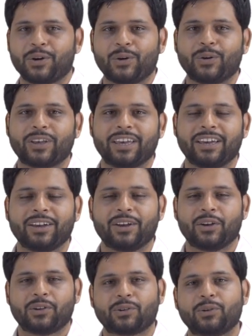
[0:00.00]
Okay,
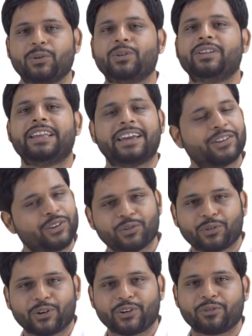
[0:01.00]
so thank you
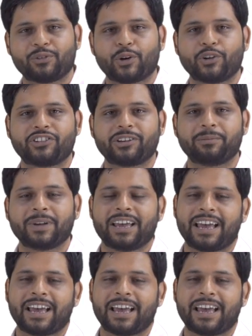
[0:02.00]
for your viewership,